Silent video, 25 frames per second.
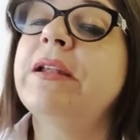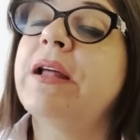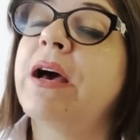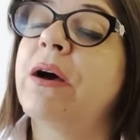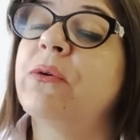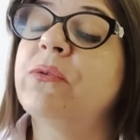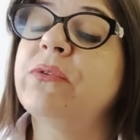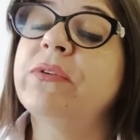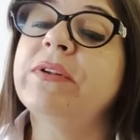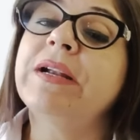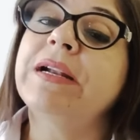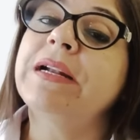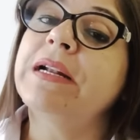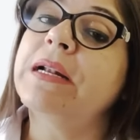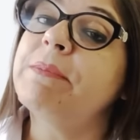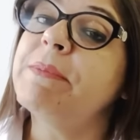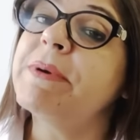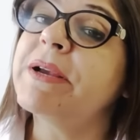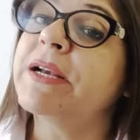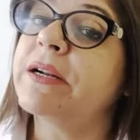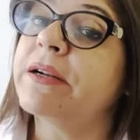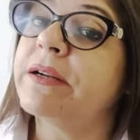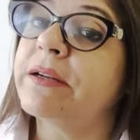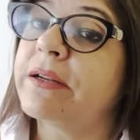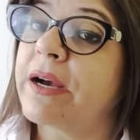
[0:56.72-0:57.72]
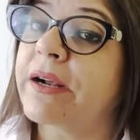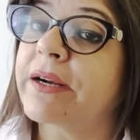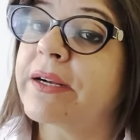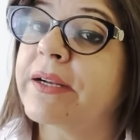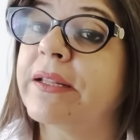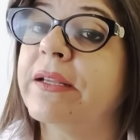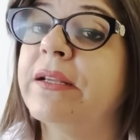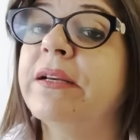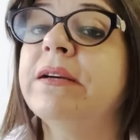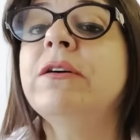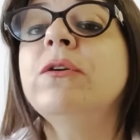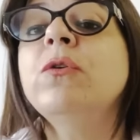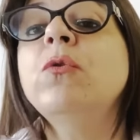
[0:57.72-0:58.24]
announced that it will be
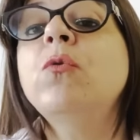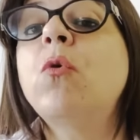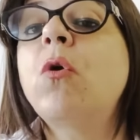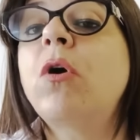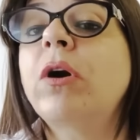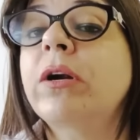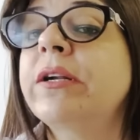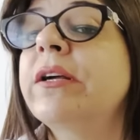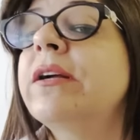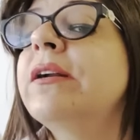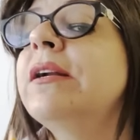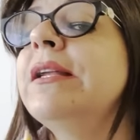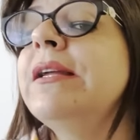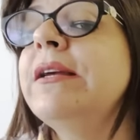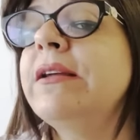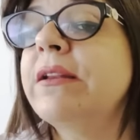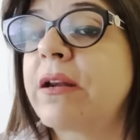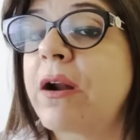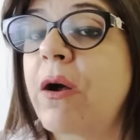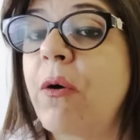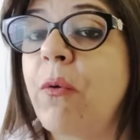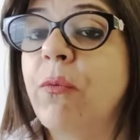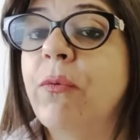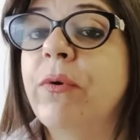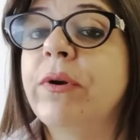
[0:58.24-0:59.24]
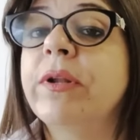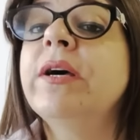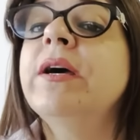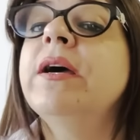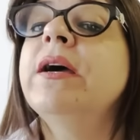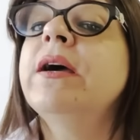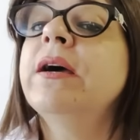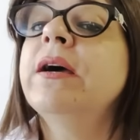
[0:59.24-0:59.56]
conducting a quarterly round